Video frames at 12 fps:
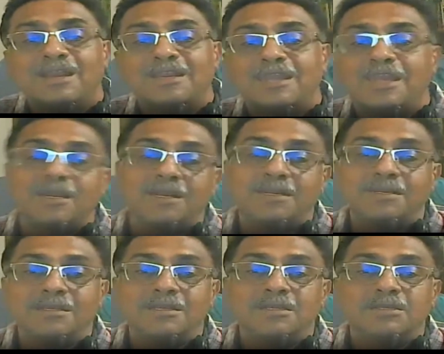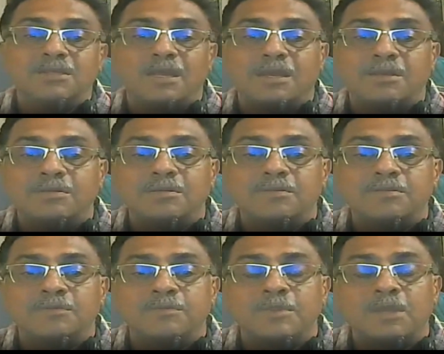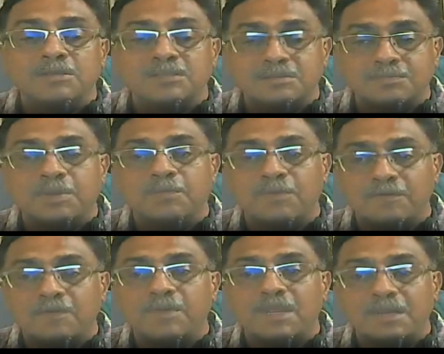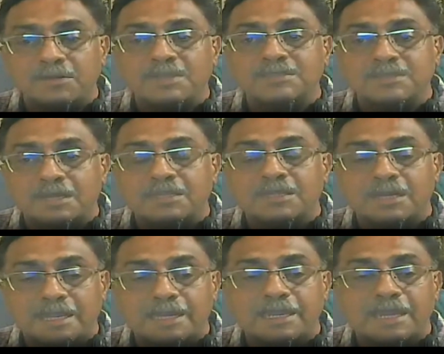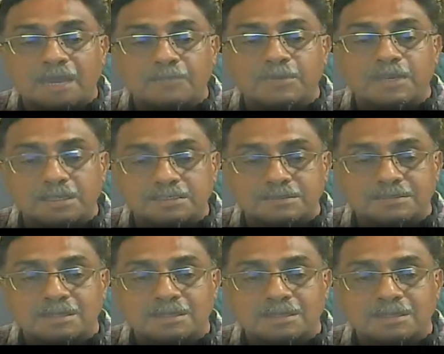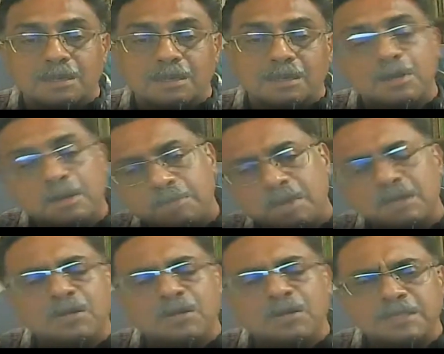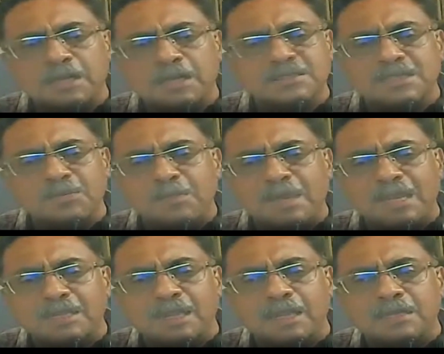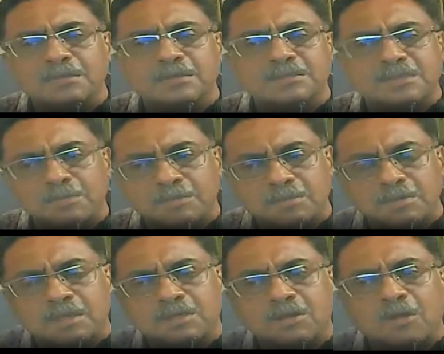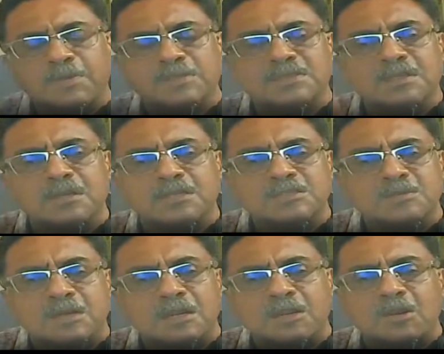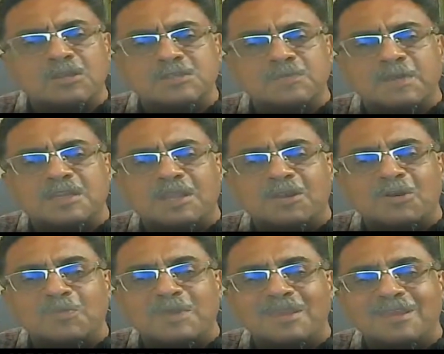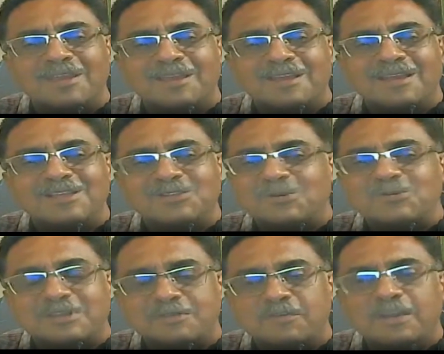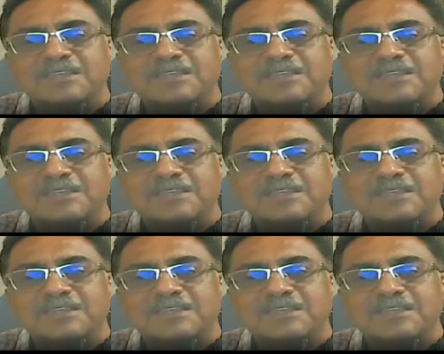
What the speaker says: taken, uh, because people will be interested in the daily happenings. But that doesn't mean that some topics in retrospect cannot be chosen. For